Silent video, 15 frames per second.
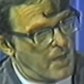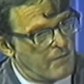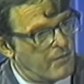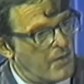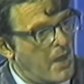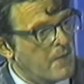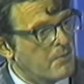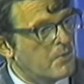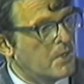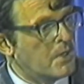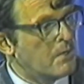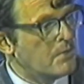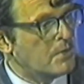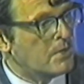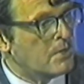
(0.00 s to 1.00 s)
find
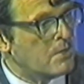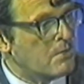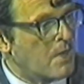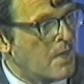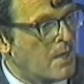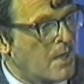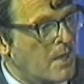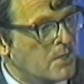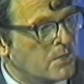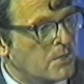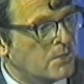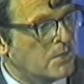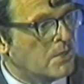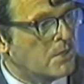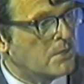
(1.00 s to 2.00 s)
working with the UN
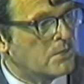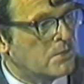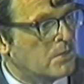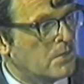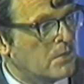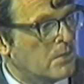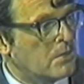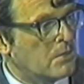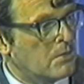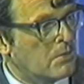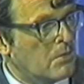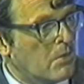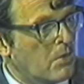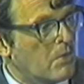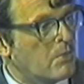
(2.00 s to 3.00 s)
agencies
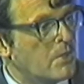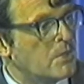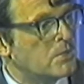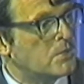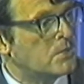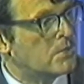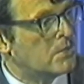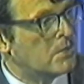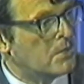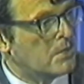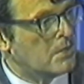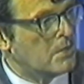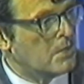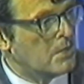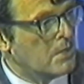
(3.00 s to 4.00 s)
always
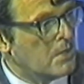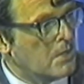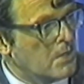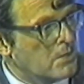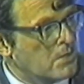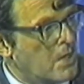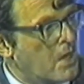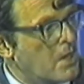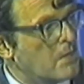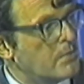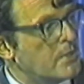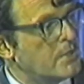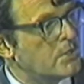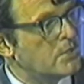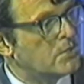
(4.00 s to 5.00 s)

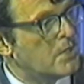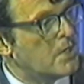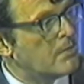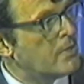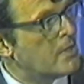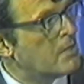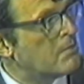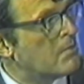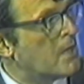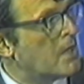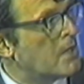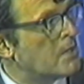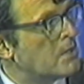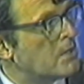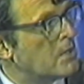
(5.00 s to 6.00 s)
terribly disturbing.
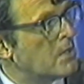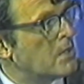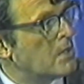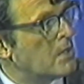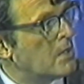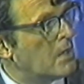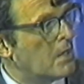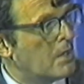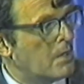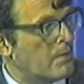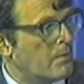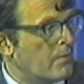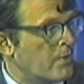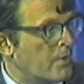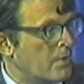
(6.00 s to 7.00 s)

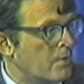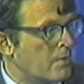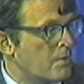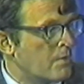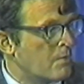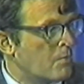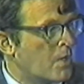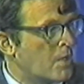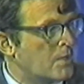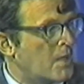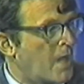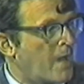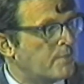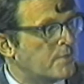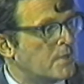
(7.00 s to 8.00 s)
The one
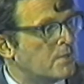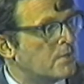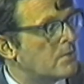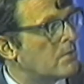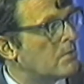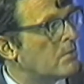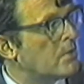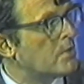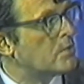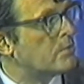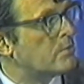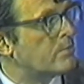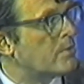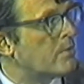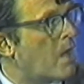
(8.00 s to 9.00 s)
taps into the
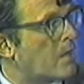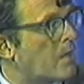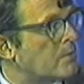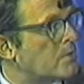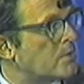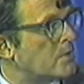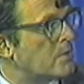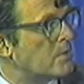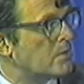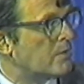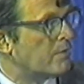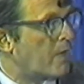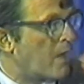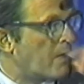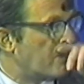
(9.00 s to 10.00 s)
worst
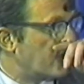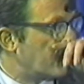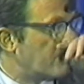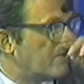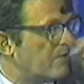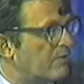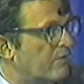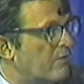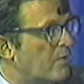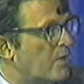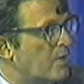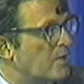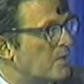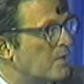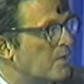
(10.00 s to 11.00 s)
bureaucracies of
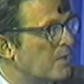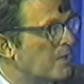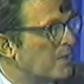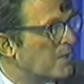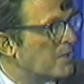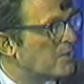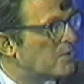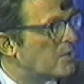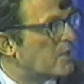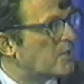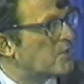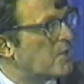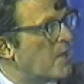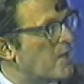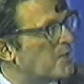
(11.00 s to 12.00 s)

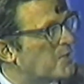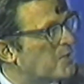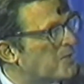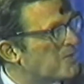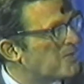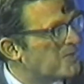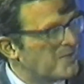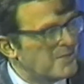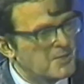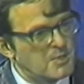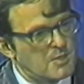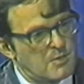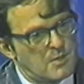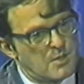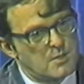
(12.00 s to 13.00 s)
146 nations,
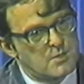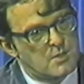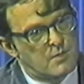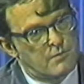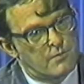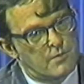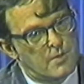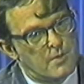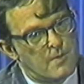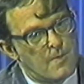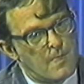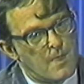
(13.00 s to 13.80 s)
and so on and so forth.